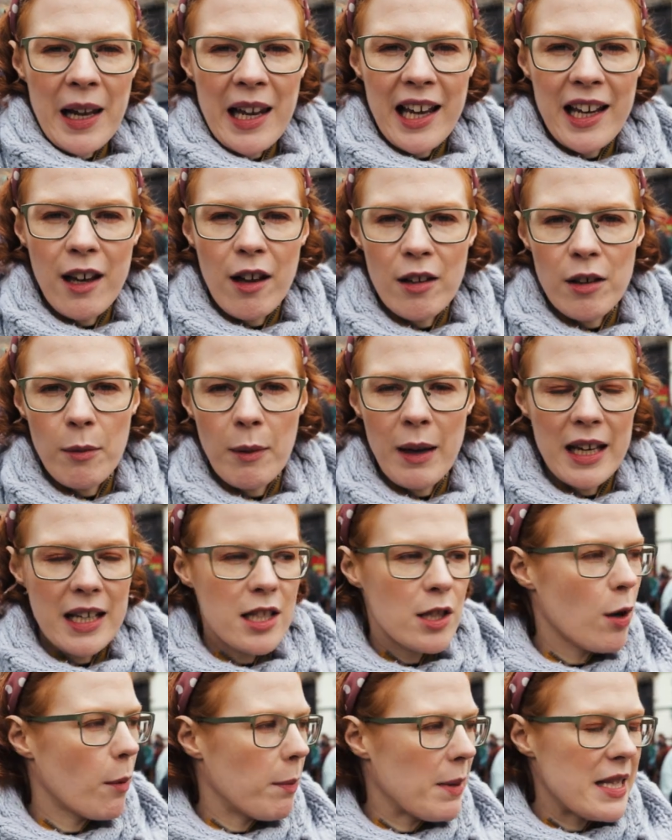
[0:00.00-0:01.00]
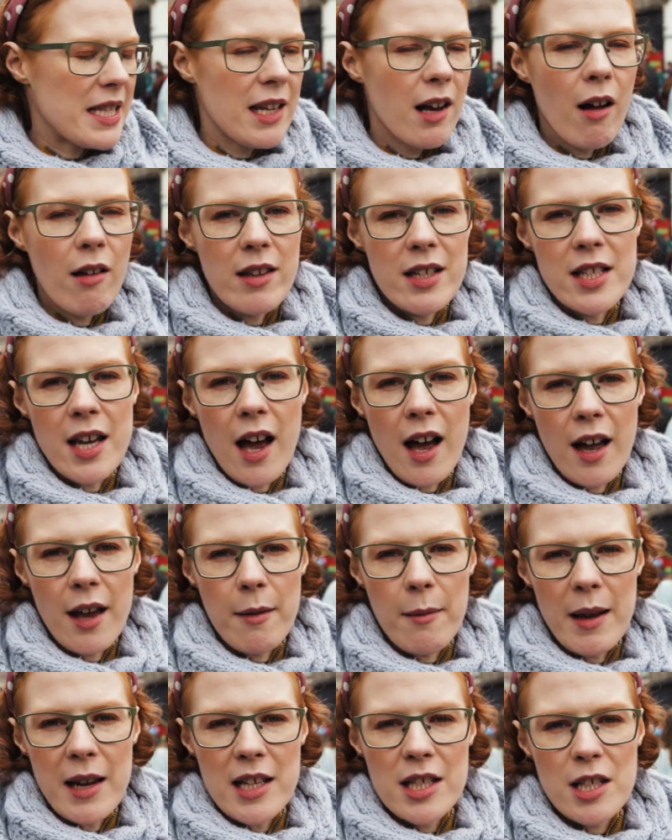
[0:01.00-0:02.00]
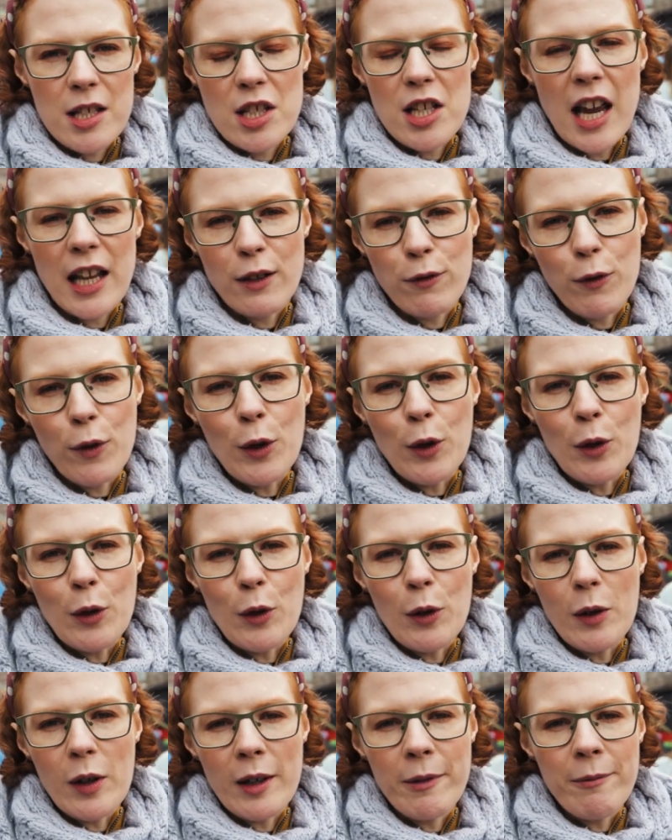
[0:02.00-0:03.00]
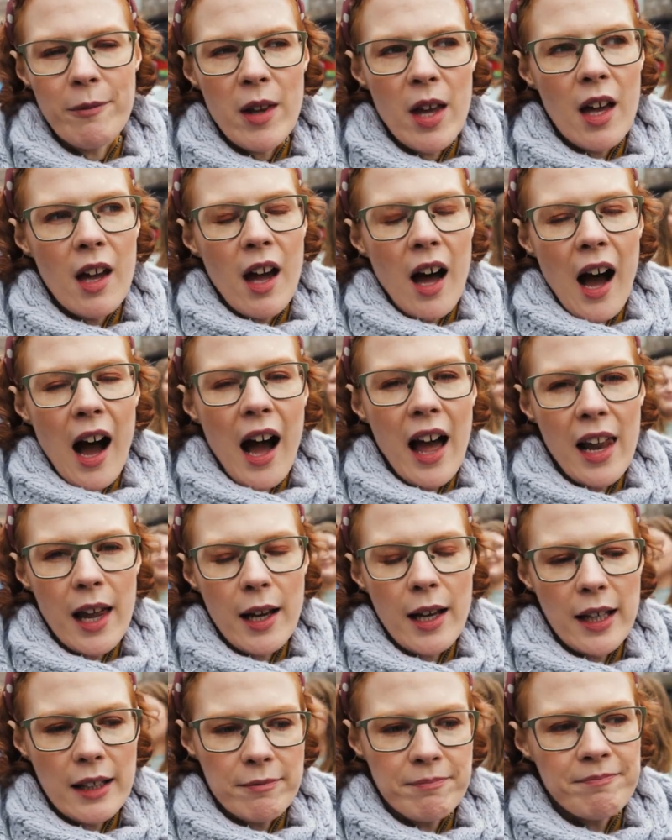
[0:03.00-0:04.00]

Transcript: I like the way it's so busy all the time and it's such nice food and I like